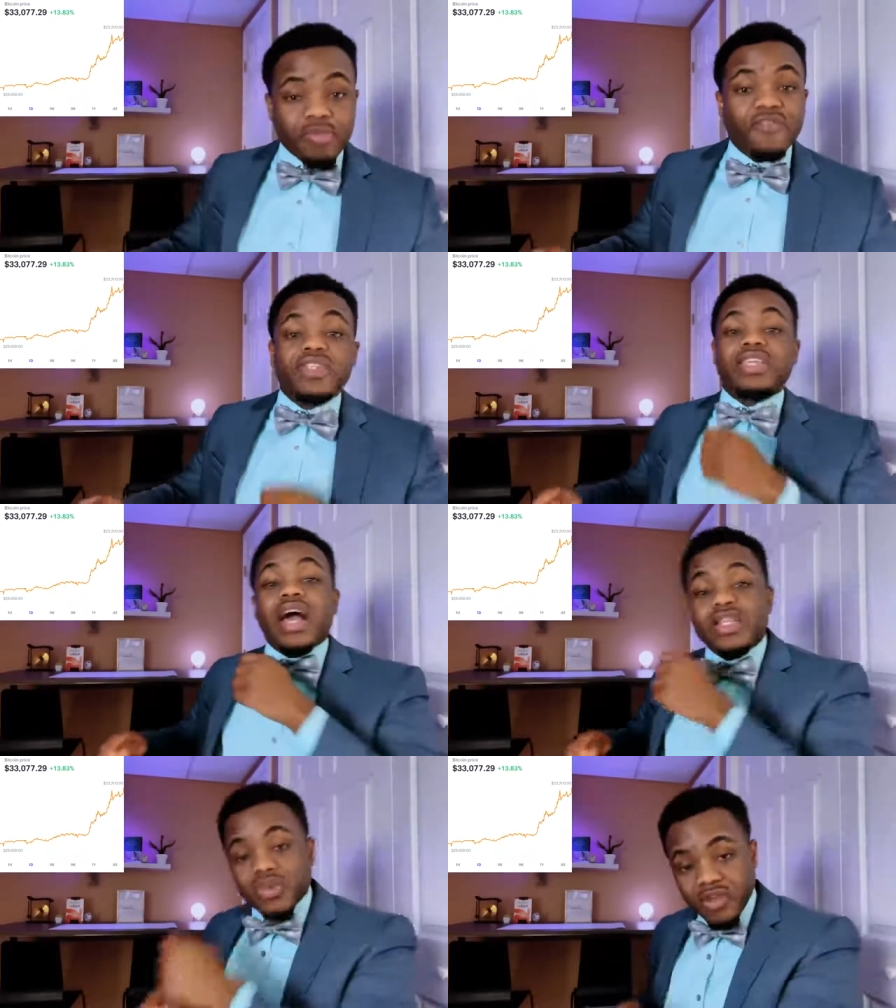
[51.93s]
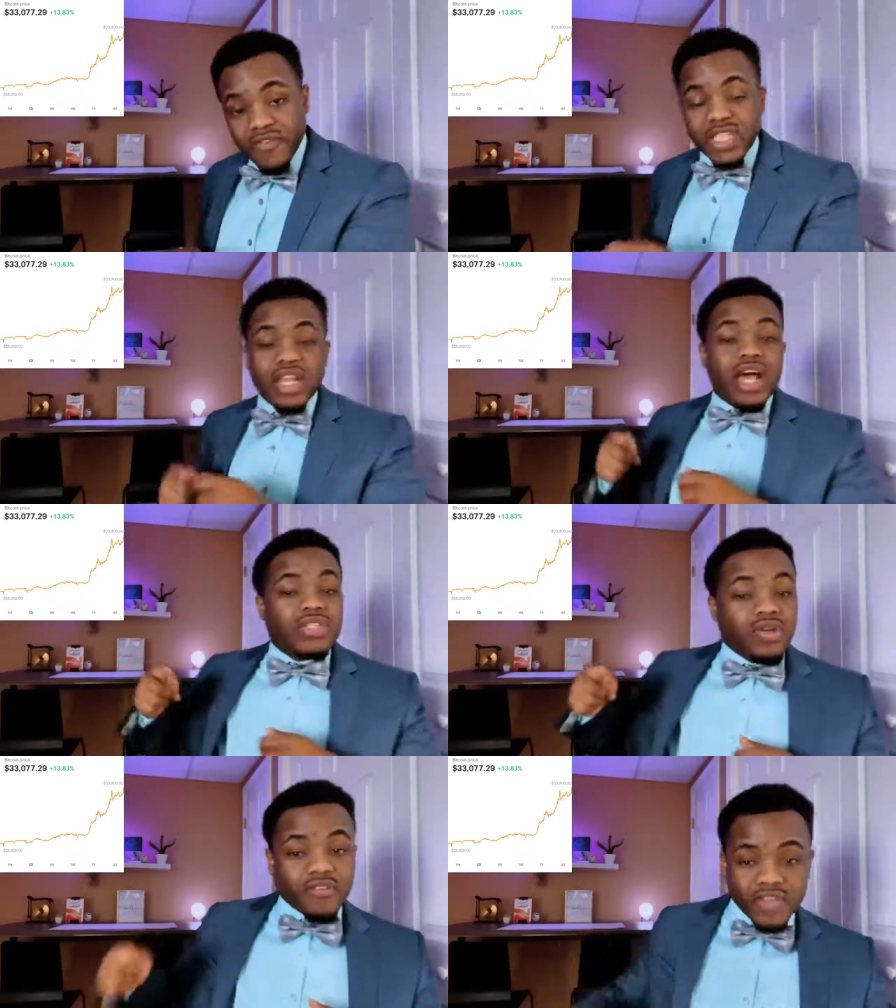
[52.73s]
put $50 on it,
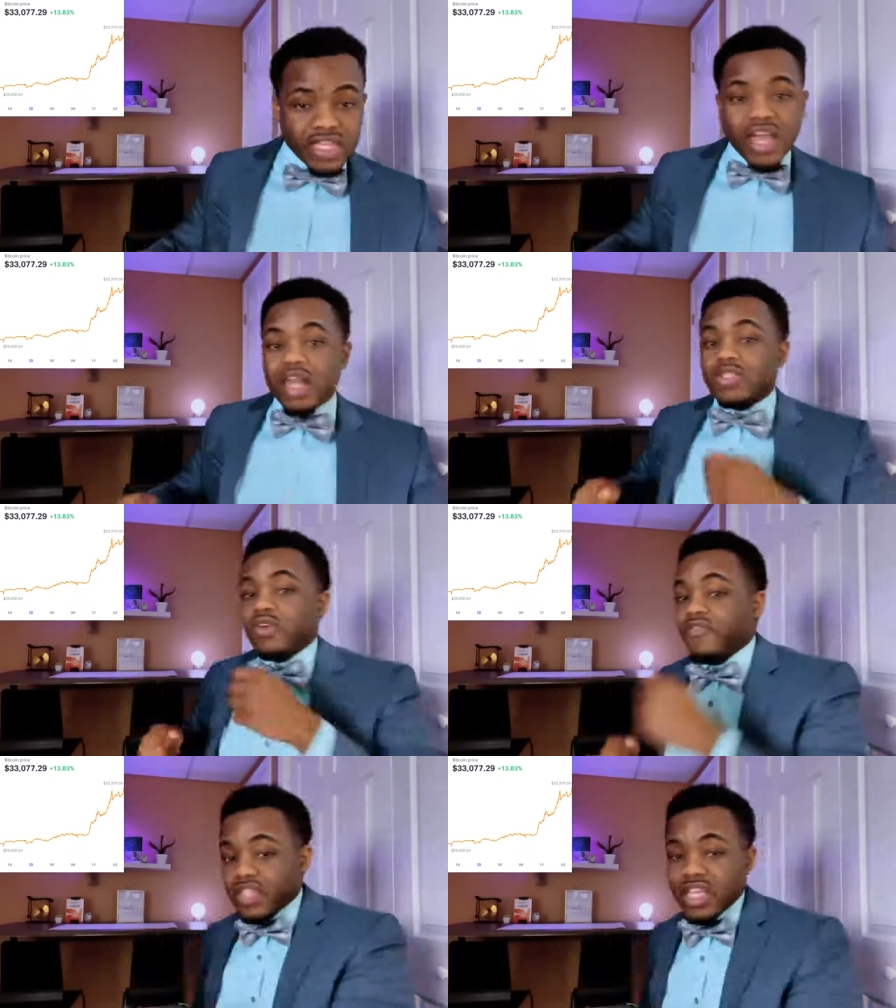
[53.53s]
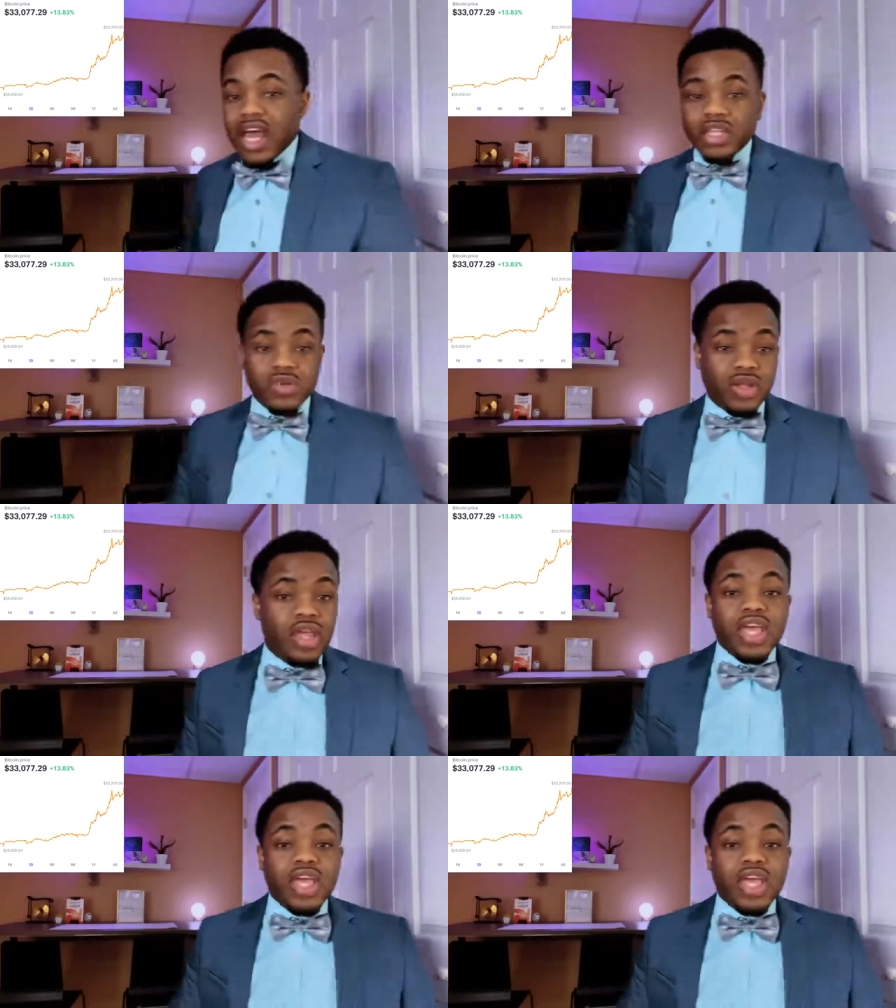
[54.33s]
$50 on it, $50 on it, $50 on it.